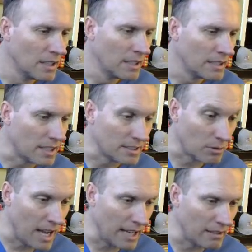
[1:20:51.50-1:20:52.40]
It's also
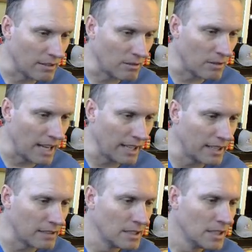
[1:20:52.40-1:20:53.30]
right
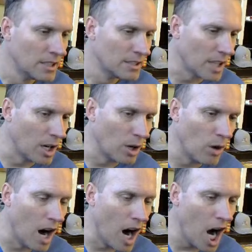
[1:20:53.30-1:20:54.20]
here. So
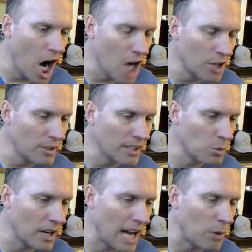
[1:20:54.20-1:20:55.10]
100 is
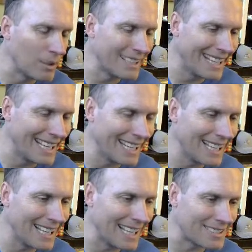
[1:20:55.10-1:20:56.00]
where
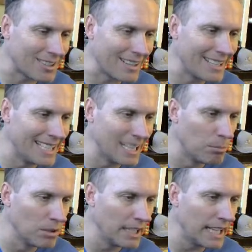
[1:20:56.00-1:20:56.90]
I'd start
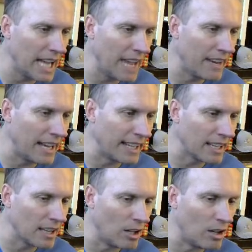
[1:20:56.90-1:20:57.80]
nibbling, and then I get
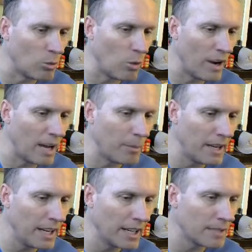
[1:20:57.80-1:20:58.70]
long way up
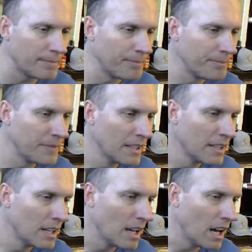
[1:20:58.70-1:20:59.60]
here
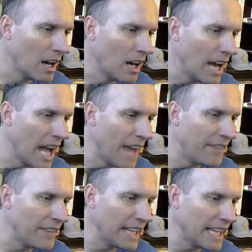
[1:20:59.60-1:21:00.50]
at
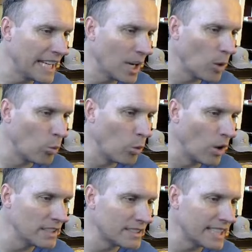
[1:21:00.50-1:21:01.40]
the
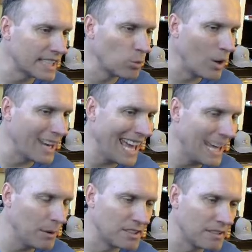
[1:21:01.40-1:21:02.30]
1618,
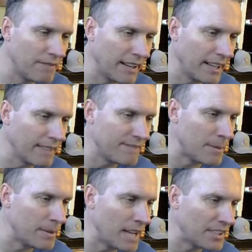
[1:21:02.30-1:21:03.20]
which is a very good
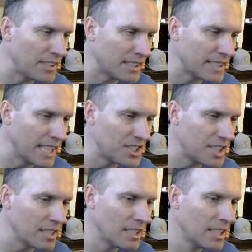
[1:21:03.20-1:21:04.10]
Fibonacci
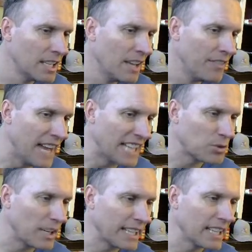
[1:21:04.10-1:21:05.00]
extension. That's
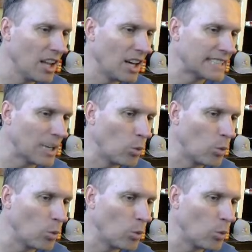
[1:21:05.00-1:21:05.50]
where I get long at that